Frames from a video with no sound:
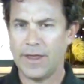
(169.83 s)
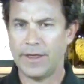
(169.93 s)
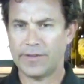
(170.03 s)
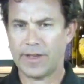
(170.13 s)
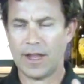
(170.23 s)

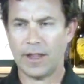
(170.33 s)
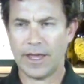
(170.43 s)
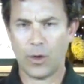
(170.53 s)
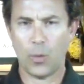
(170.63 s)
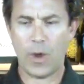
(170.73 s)
It's kind of
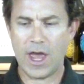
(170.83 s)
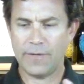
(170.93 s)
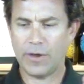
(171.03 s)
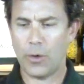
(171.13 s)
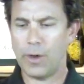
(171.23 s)
like a
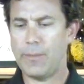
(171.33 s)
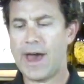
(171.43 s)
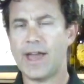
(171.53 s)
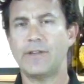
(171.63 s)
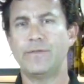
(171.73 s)
wave going
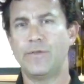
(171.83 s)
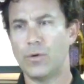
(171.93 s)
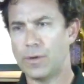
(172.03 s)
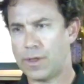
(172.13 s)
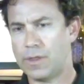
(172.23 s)
back and
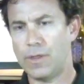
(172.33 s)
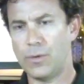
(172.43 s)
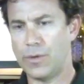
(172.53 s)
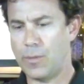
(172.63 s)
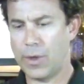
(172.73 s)
forth
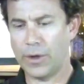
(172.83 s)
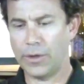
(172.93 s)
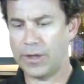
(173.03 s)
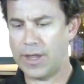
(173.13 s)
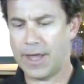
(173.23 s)
through the
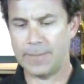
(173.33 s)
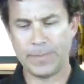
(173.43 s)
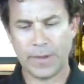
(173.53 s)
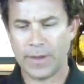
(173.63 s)
middle, and then